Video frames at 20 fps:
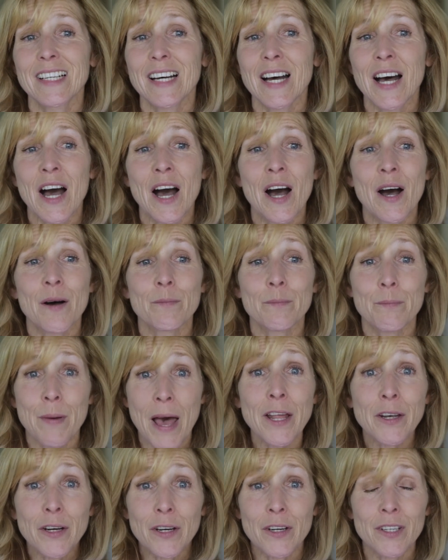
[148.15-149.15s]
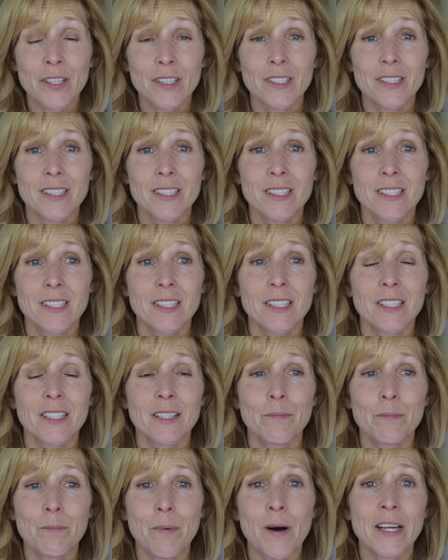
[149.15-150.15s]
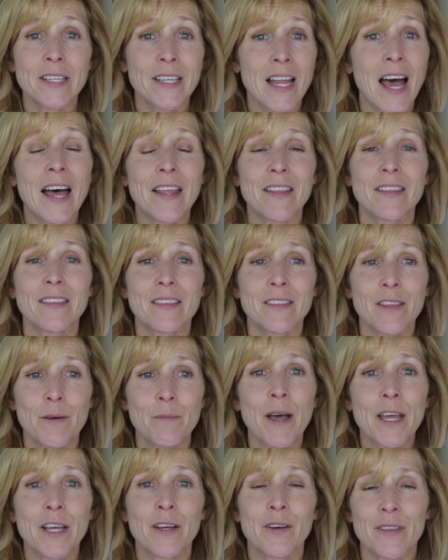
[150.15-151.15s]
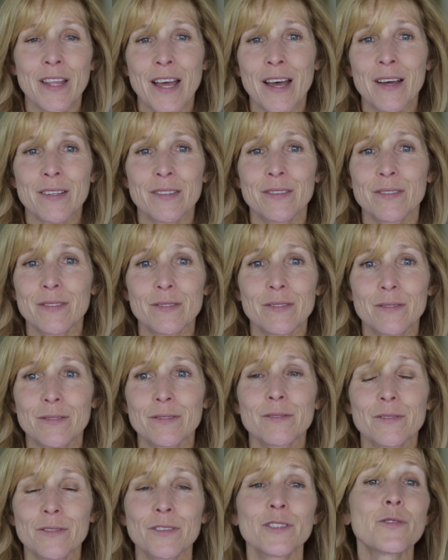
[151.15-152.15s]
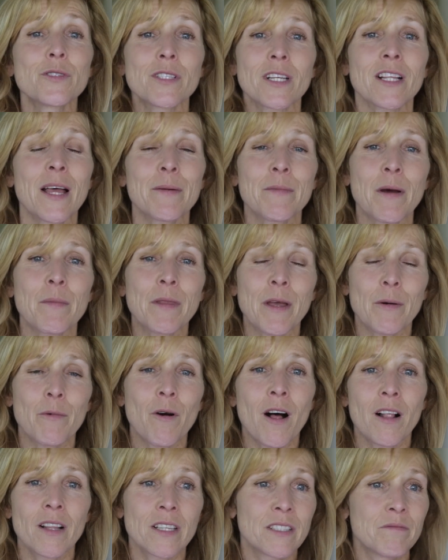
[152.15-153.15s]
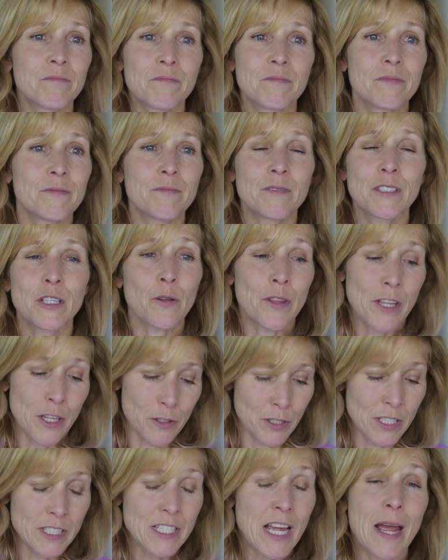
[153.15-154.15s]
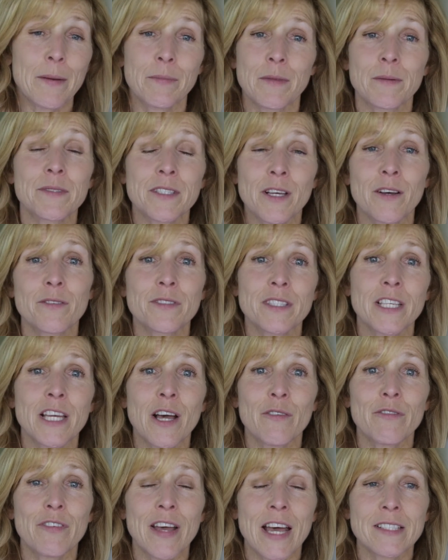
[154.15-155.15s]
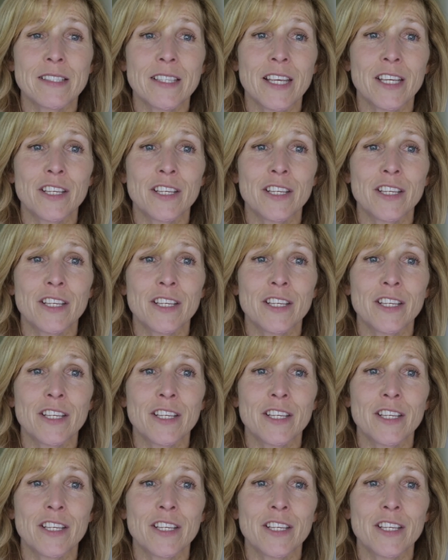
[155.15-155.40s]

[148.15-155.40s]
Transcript: better, but not the Michael that used to climb up that wall and, they used to time themselves, see how fast they